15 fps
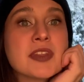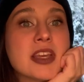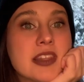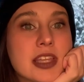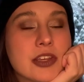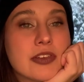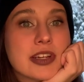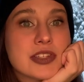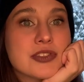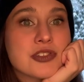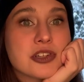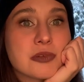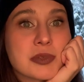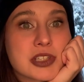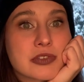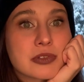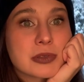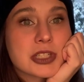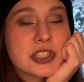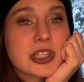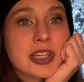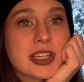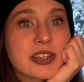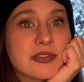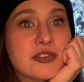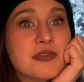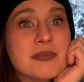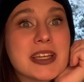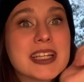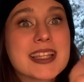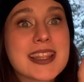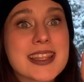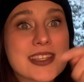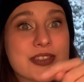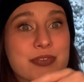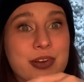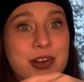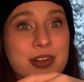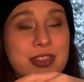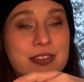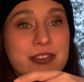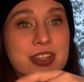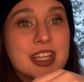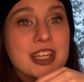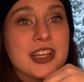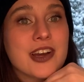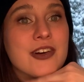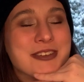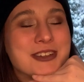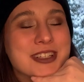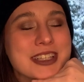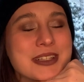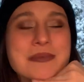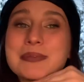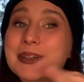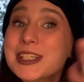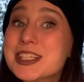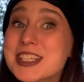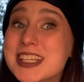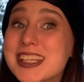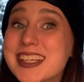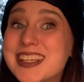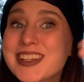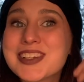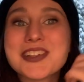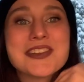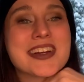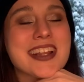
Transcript: Thank you guys so much for watching it. If you've made it this far in the video, really appreciate you.